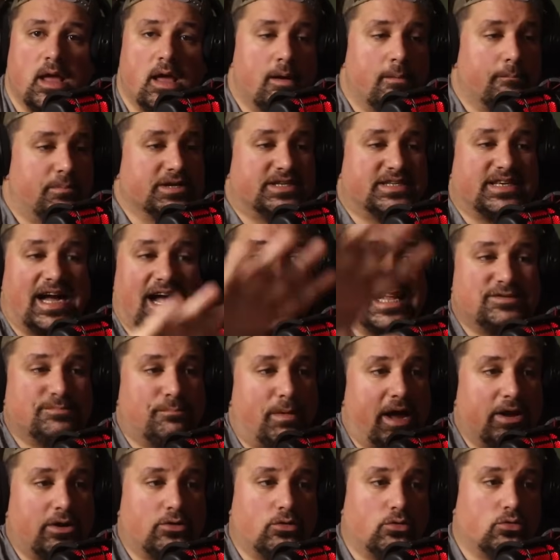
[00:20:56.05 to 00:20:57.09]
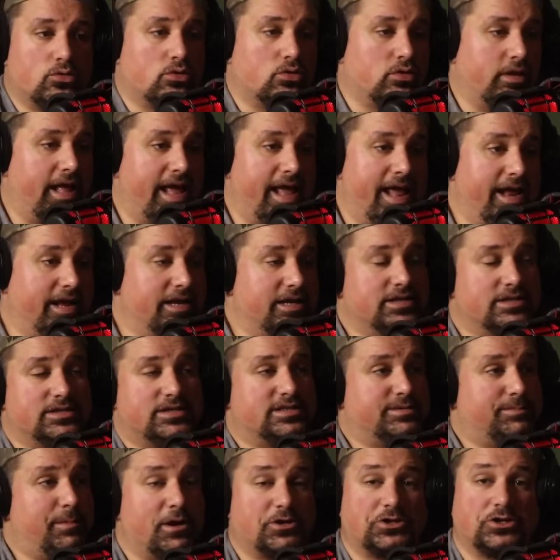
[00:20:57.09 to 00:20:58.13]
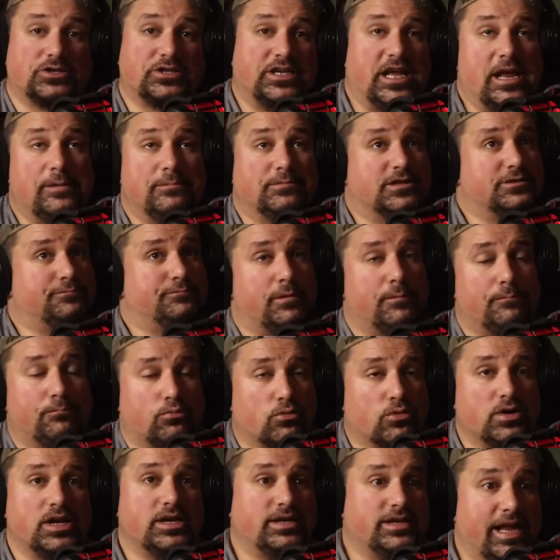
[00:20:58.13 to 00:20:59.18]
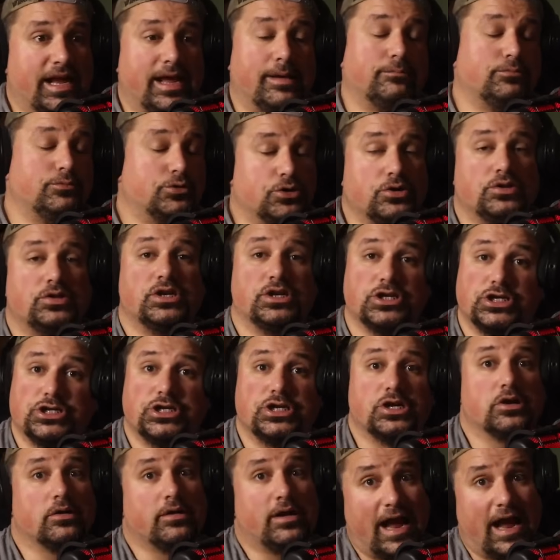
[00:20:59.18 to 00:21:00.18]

besides Michael Clay, because special teams has been pretty damn good this year.